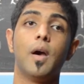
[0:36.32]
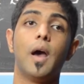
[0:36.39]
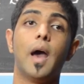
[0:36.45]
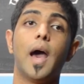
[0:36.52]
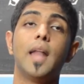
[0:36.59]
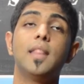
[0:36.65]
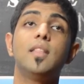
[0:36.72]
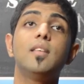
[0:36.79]

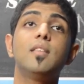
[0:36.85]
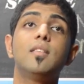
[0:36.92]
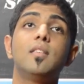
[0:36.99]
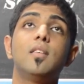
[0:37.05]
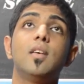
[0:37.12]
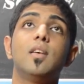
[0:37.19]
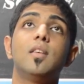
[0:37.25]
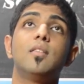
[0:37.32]
and this
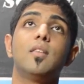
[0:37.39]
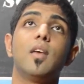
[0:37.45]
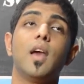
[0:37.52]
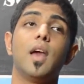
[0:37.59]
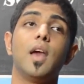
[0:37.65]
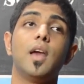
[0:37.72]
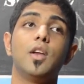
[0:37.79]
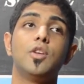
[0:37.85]
is
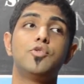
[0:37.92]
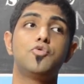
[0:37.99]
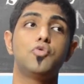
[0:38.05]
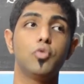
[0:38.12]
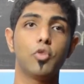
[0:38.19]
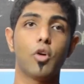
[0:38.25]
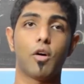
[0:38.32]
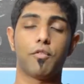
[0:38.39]
a
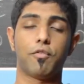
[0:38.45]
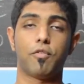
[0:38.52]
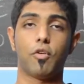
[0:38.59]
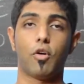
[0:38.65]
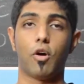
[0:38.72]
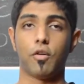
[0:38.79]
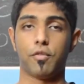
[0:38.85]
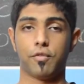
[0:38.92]
shoot-off
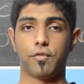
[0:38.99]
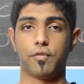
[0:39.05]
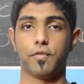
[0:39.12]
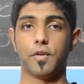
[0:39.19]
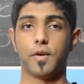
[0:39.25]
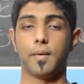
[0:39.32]
of